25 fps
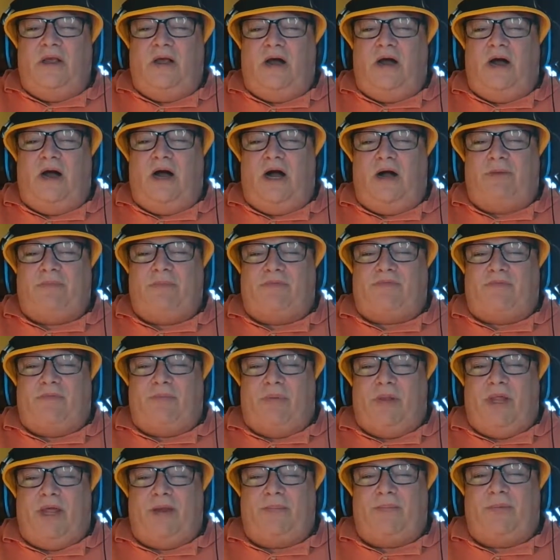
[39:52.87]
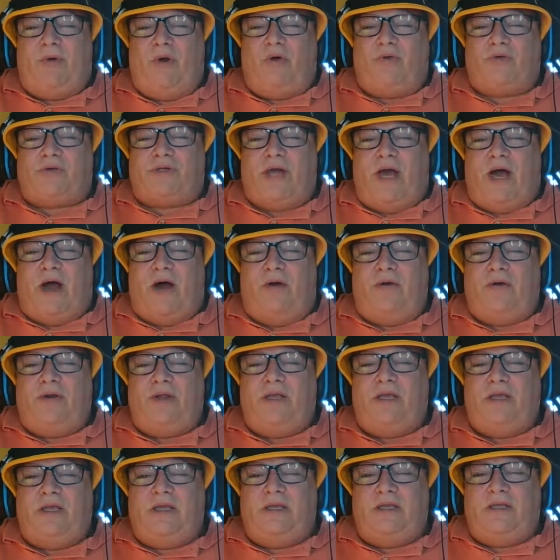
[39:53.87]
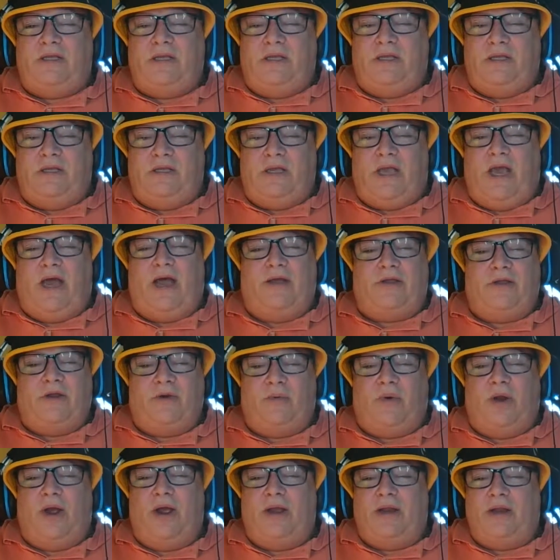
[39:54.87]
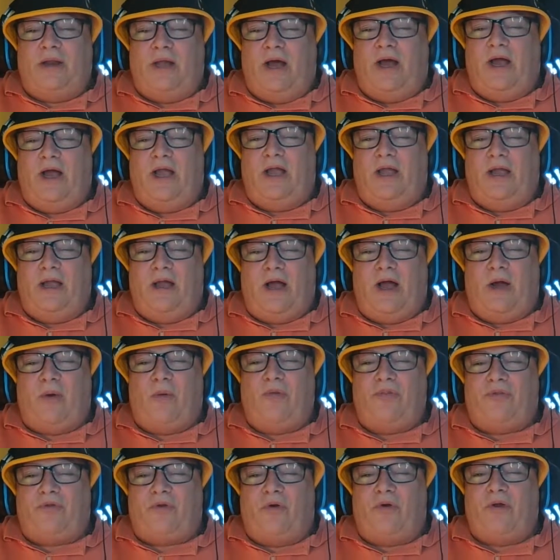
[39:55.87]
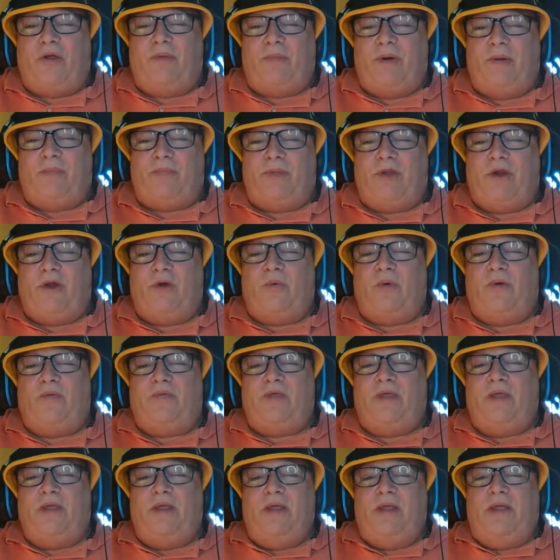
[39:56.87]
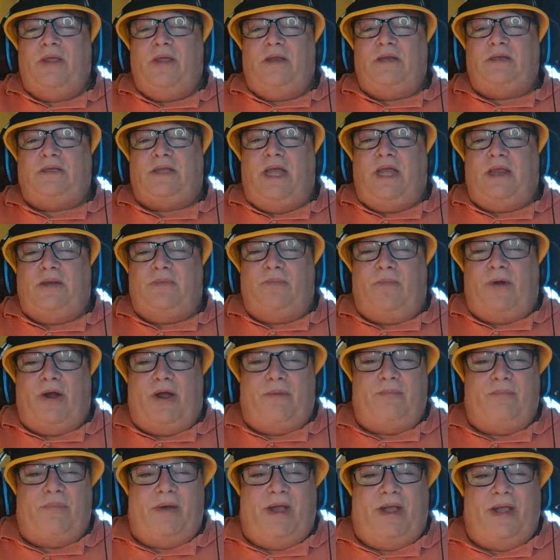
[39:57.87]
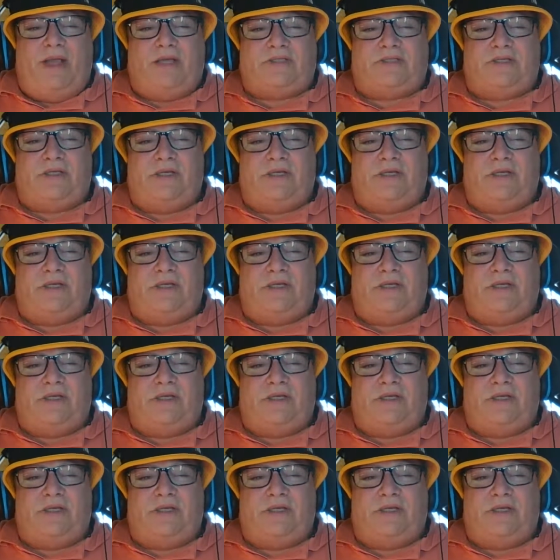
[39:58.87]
If a play broke down, yeah, you're right. I would throw him up there with Tate and Brad Banks